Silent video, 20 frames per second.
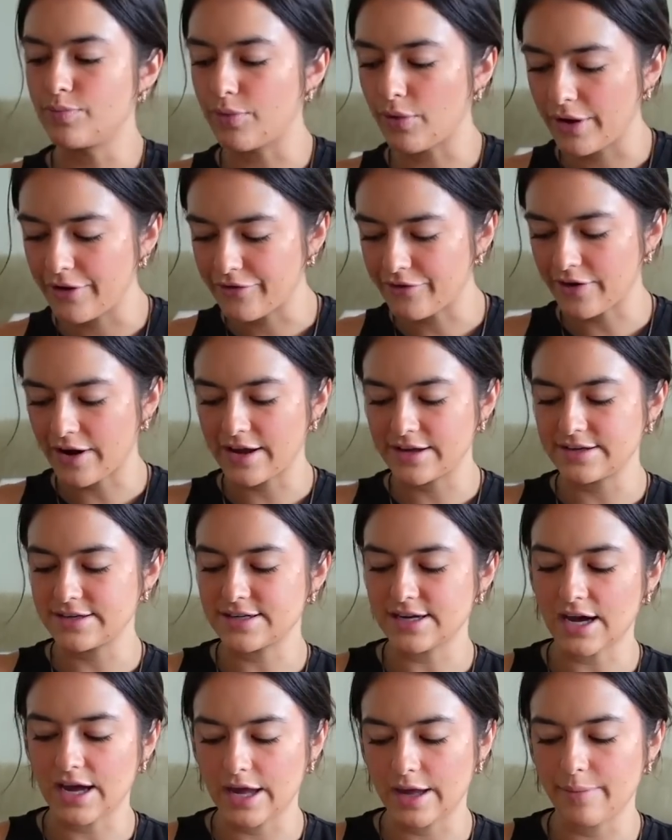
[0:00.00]
boyfriend
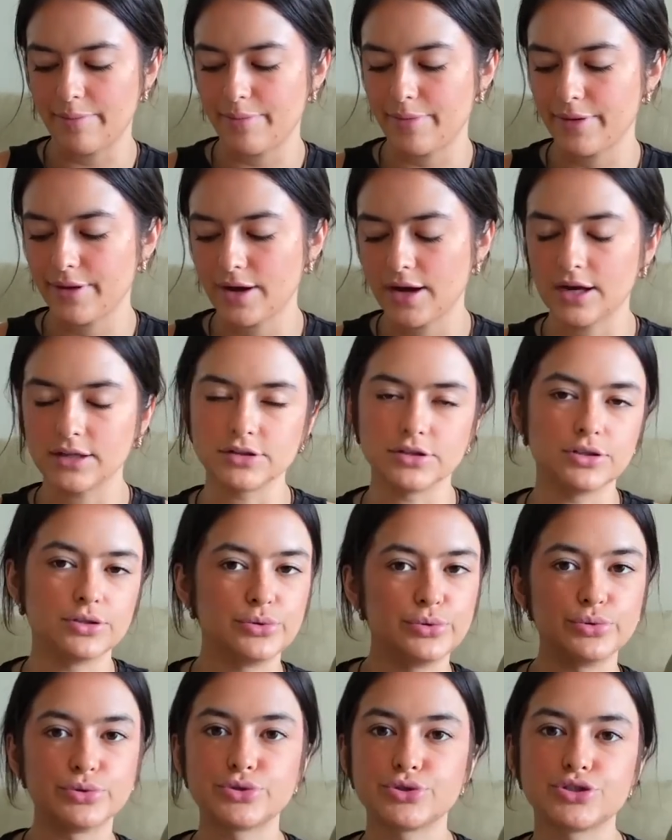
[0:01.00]
type
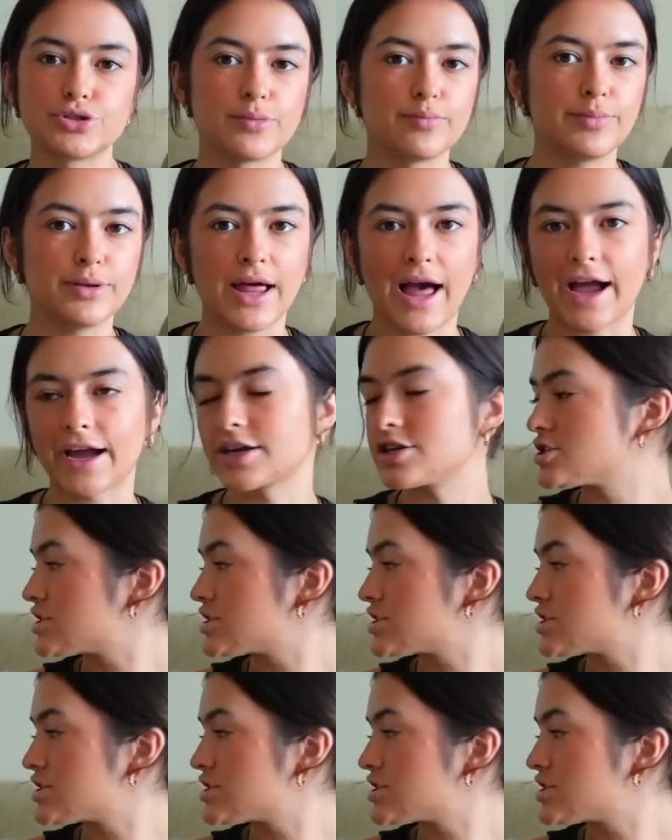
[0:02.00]
loose black